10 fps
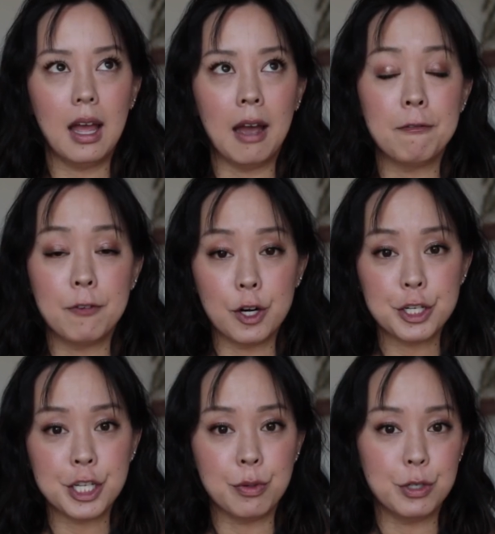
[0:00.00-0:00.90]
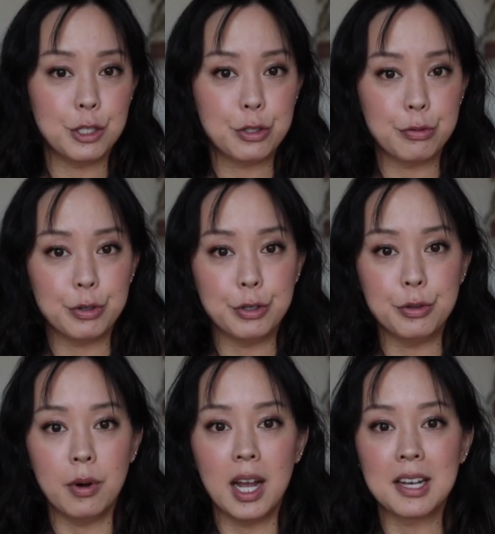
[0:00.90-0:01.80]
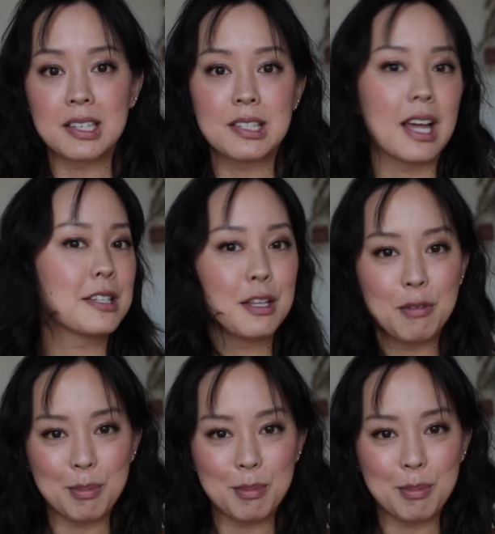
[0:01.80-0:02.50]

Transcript: At first, it was through excessive